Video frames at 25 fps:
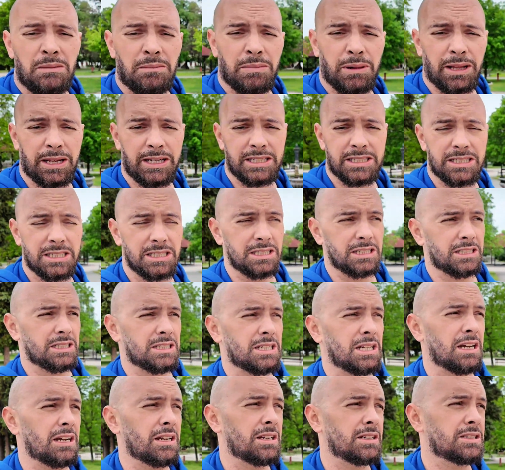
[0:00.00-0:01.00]

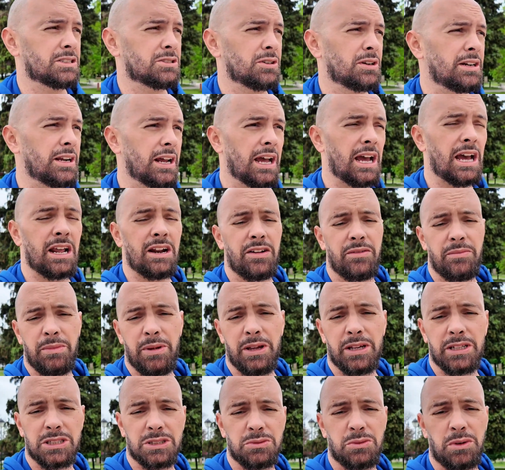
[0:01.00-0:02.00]
places straight ahead of
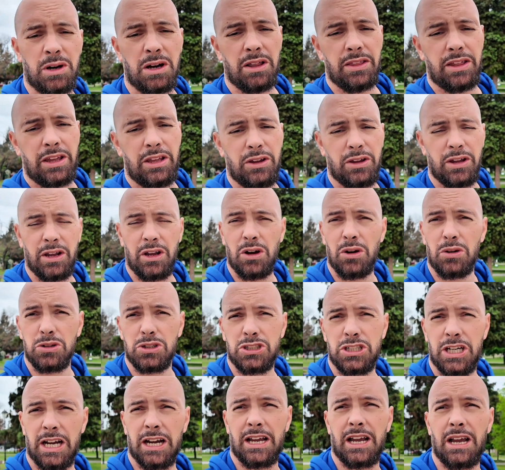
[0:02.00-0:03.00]
me as well that you can go
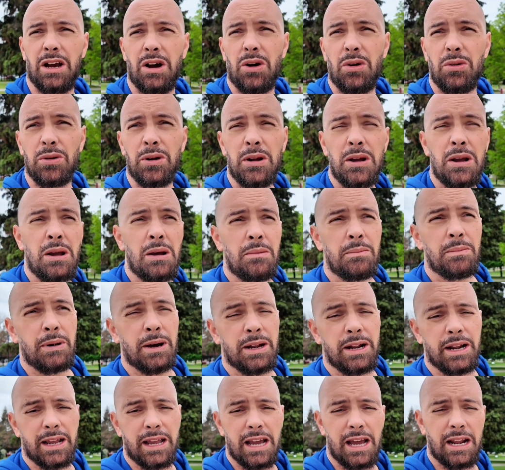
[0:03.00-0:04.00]
check out.
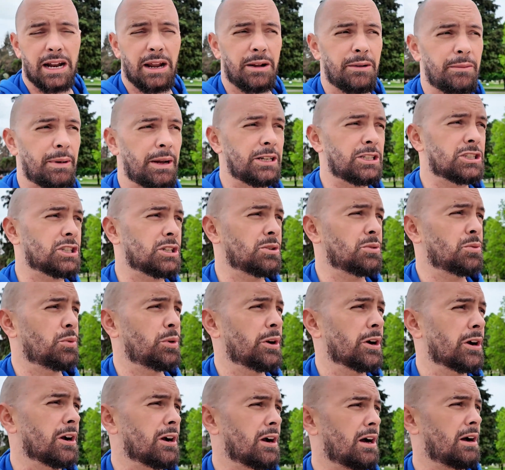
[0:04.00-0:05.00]
But again, I mentioned
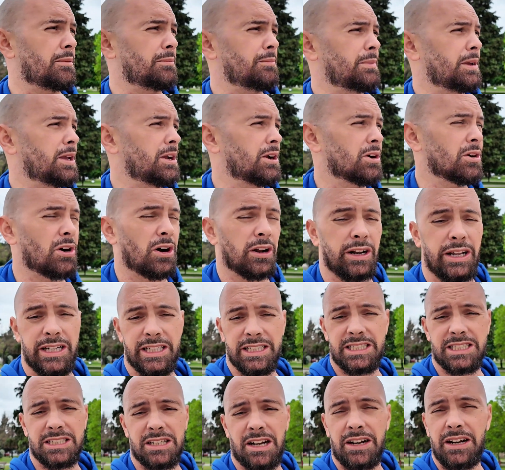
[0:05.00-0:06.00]
I'm here on a
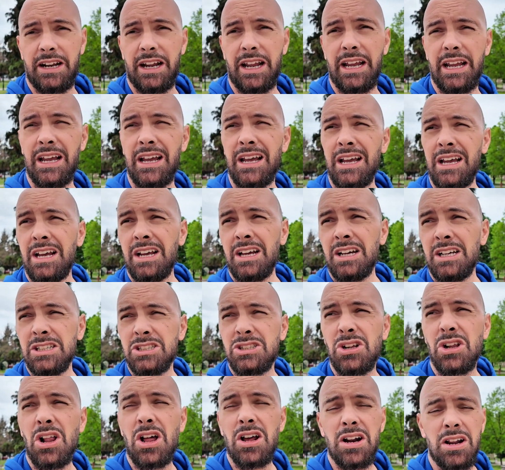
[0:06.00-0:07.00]
Sunday,
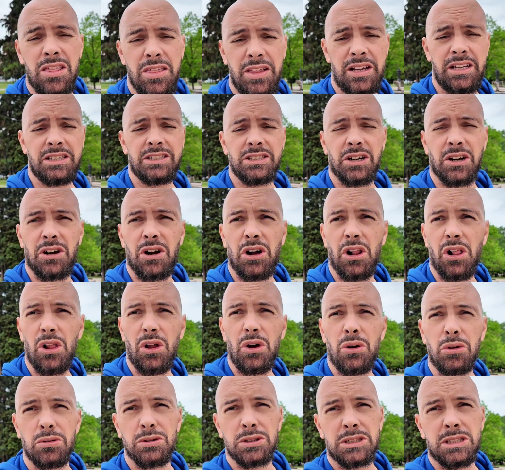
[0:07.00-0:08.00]
so a lot of things are
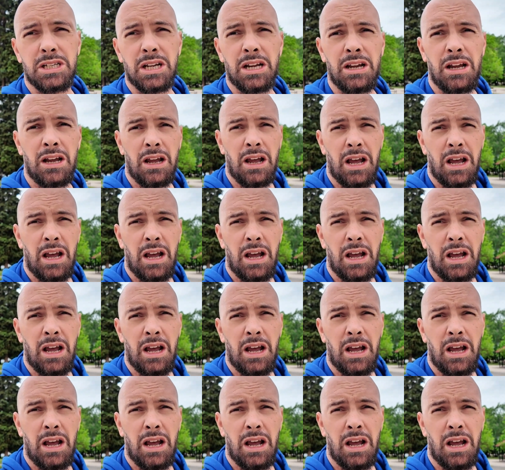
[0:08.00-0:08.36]
closed.